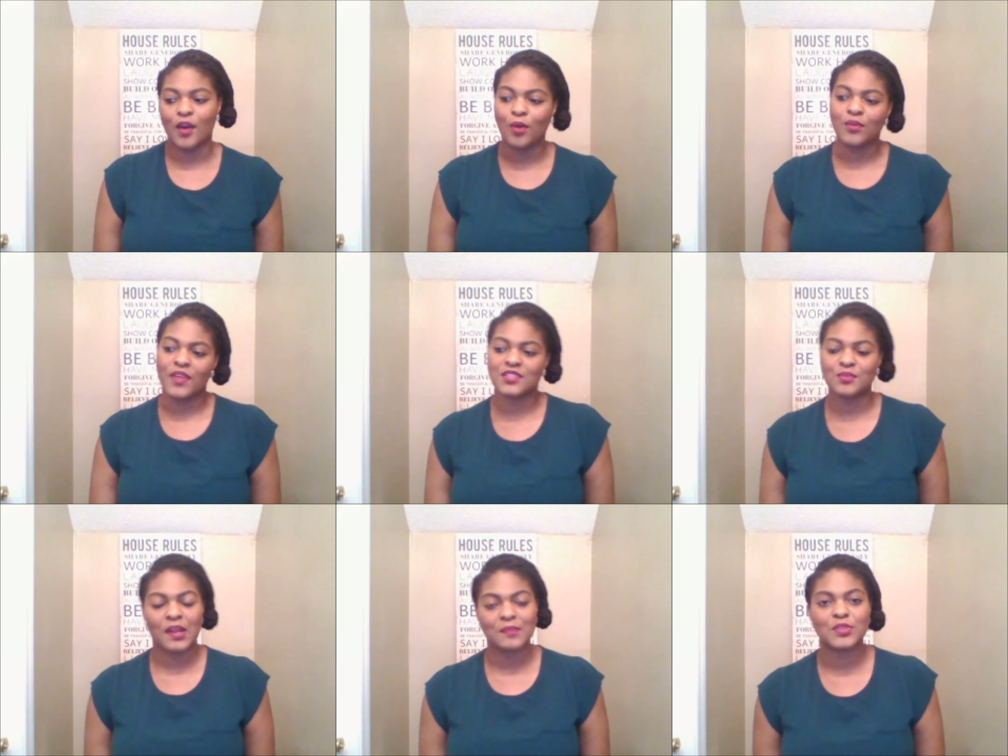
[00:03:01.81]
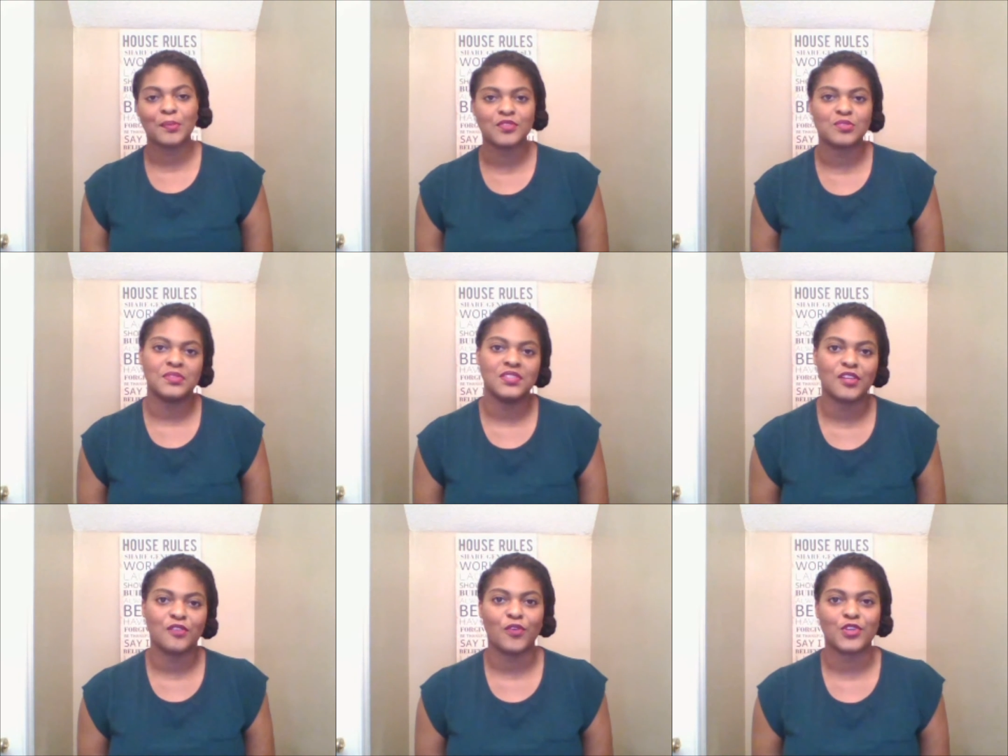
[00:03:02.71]
oh, that's what I'm supposed to be
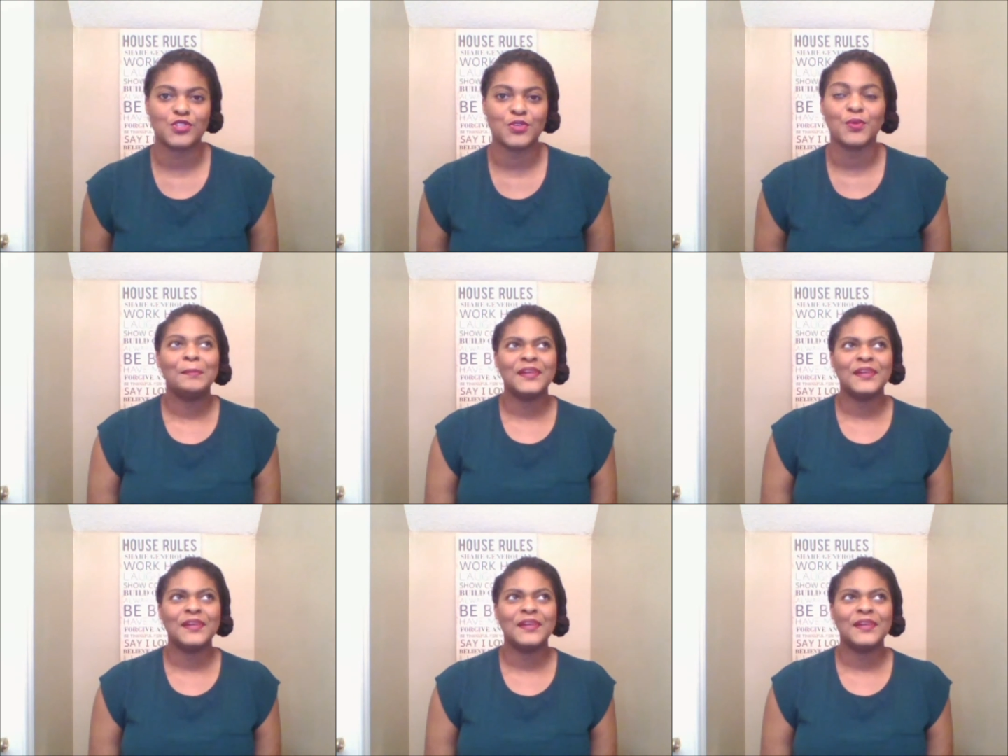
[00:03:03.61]
looking for too.